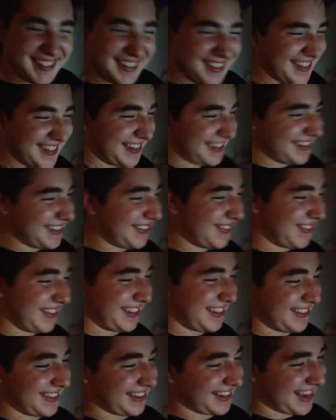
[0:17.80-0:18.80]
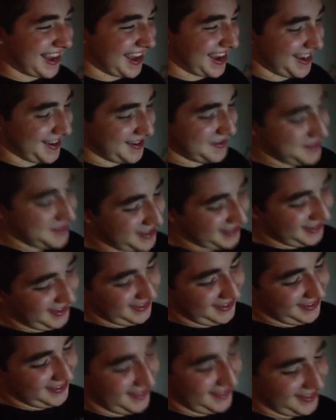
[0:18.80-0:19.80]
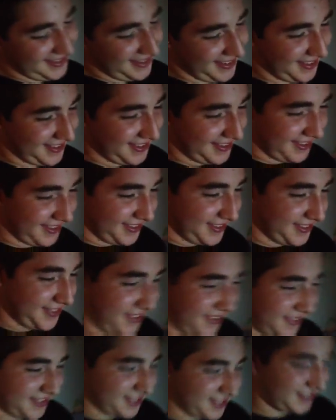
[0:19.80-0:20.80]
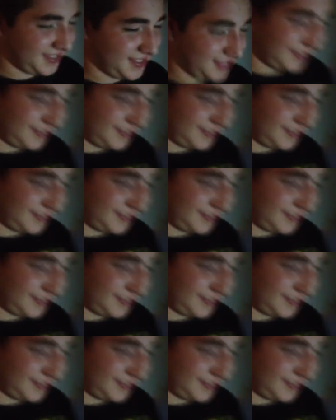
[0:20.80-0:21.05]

go to camp. Go to camp. But uh, here Nick